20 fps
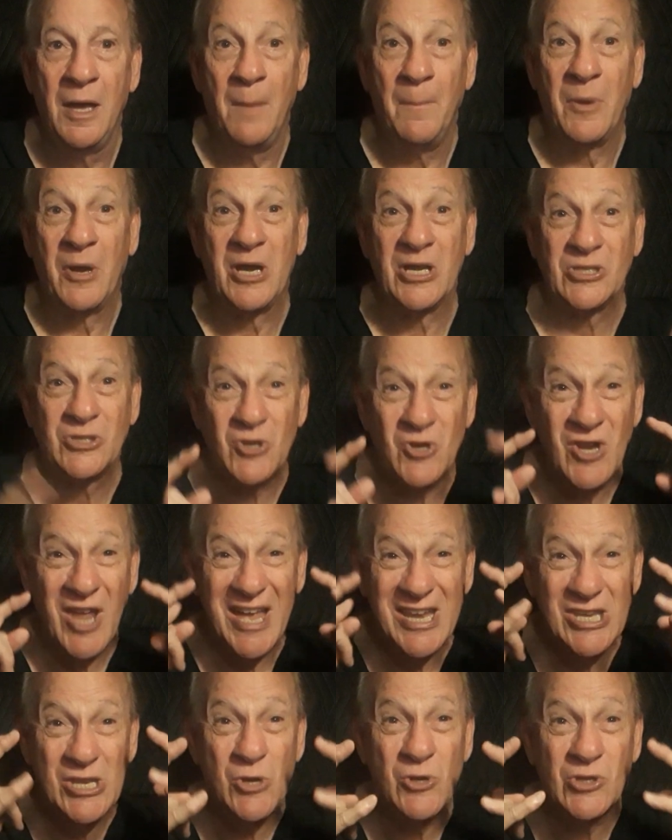because they're
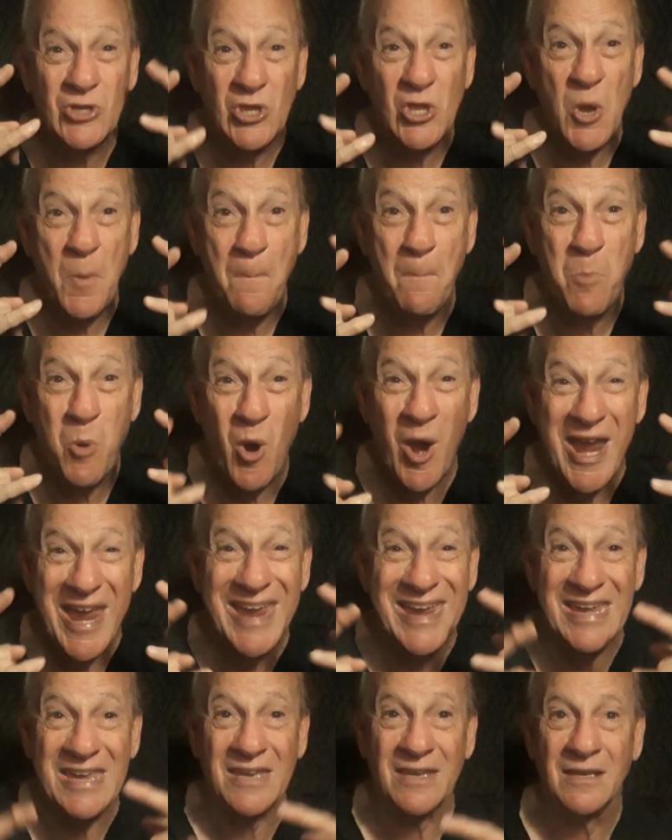not using their
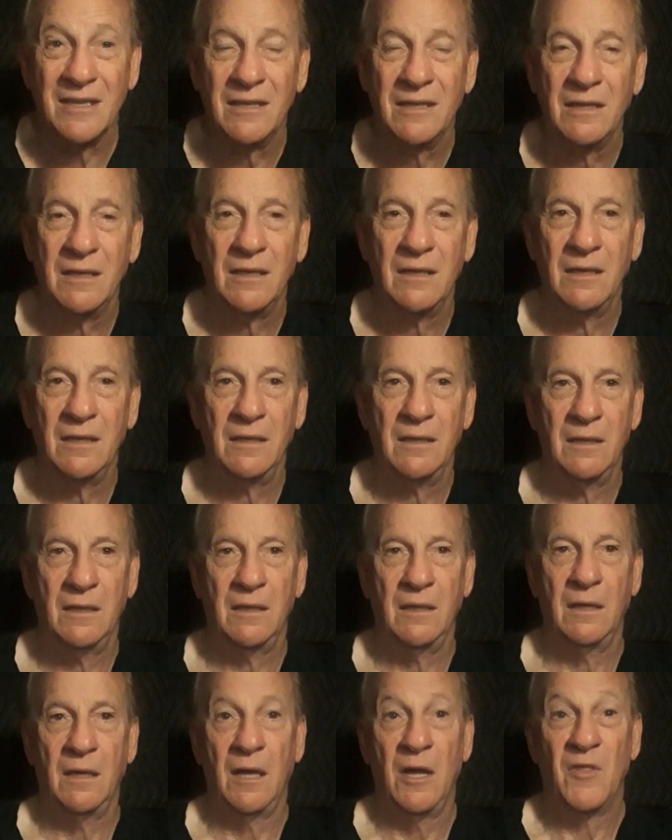brain.
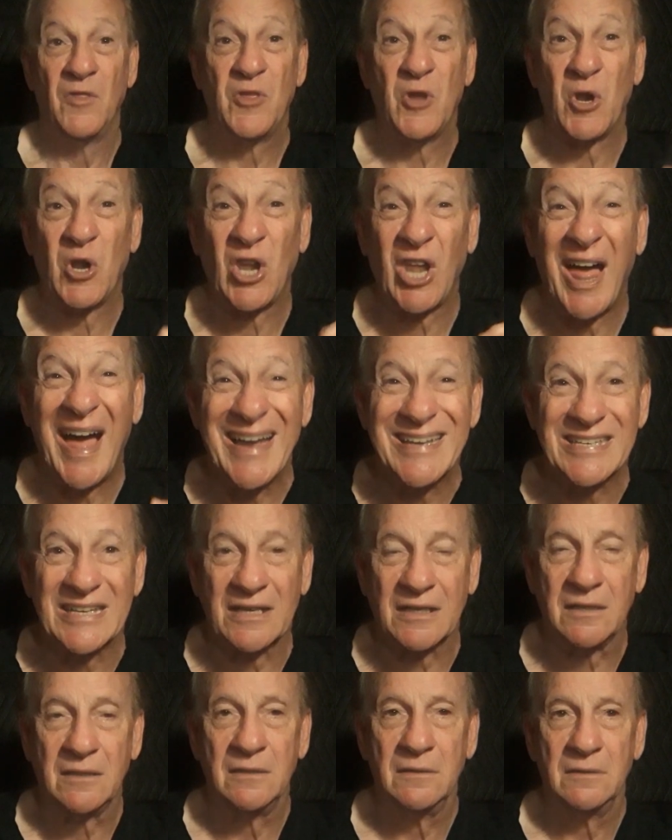Their
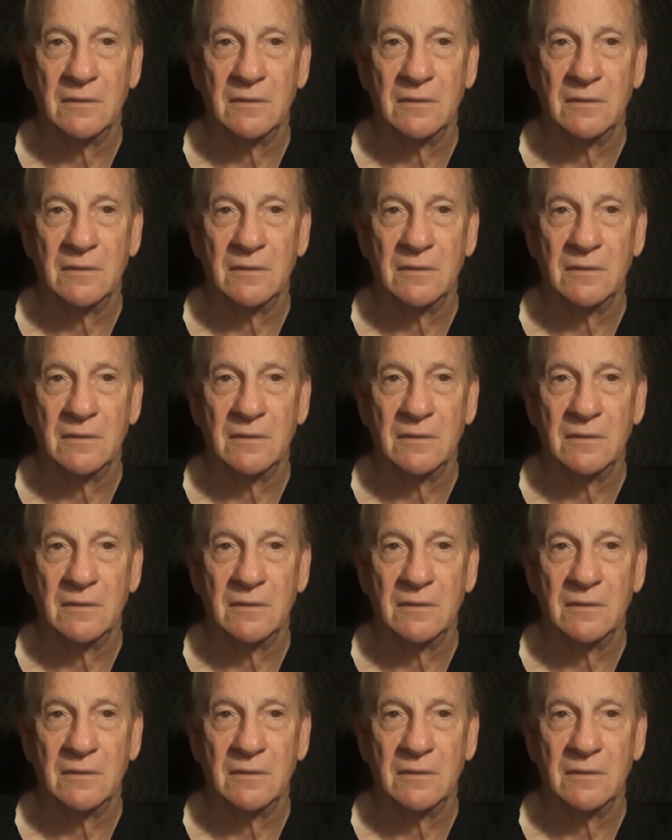logic.